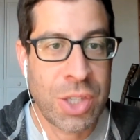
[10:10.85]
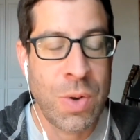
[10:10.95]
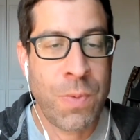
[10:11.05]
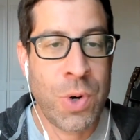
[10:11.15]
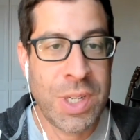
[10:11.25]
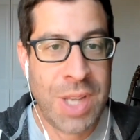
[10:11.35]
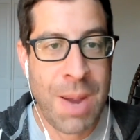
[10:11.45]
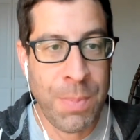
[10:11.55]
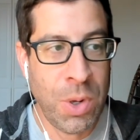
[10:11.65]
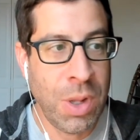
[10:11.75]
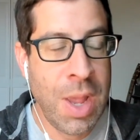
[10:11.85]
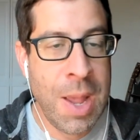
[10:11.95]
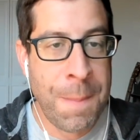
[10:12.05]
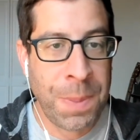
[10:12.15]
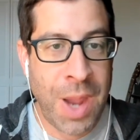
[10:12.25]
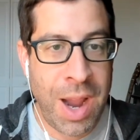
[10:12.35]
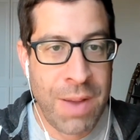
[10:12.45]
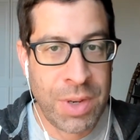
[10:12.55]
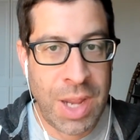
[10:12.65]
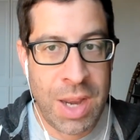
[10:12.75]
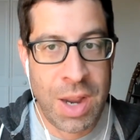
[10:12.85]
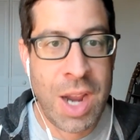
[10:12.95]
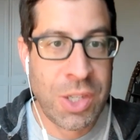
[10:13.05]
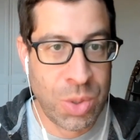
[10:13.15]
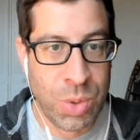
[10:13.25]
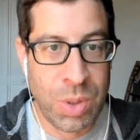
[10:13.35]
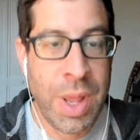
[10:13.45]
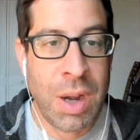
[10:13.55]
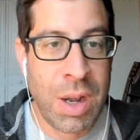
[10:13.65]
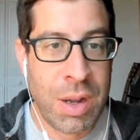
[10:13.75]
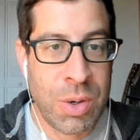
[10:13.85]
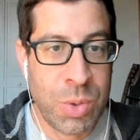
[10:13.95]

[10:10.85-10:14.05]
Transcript: Like so, for example, I have a kid in high school uh,